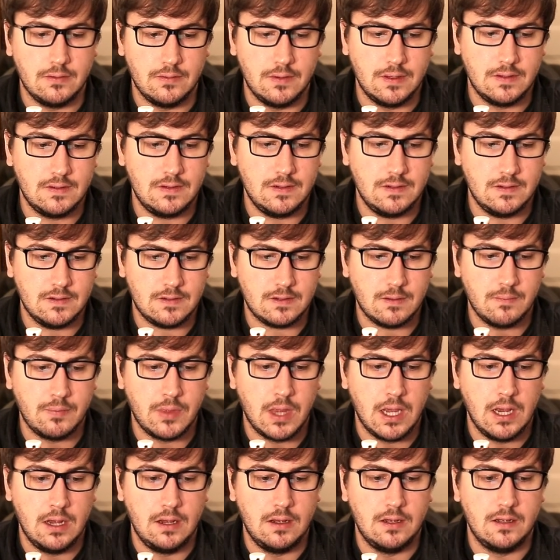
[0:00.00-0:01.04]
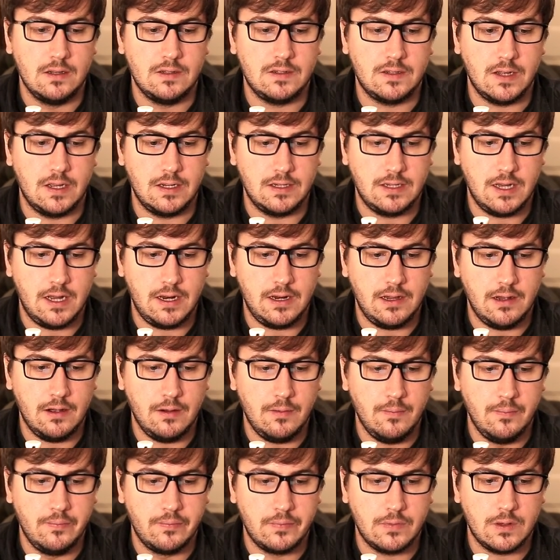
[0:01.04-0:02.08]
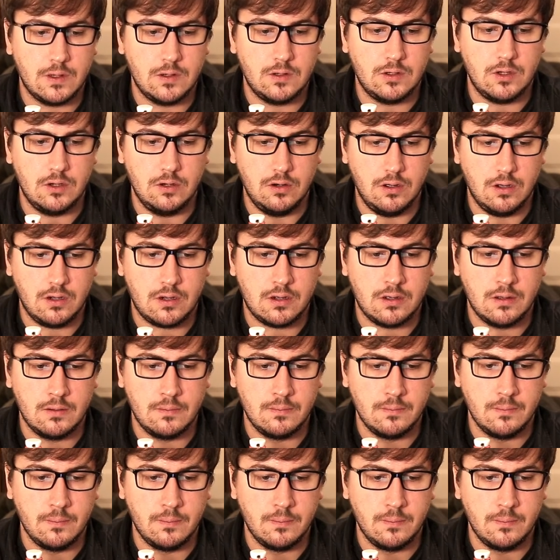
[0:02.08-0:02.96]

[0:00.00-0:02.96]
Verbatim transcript: This is Centennial, Chinook,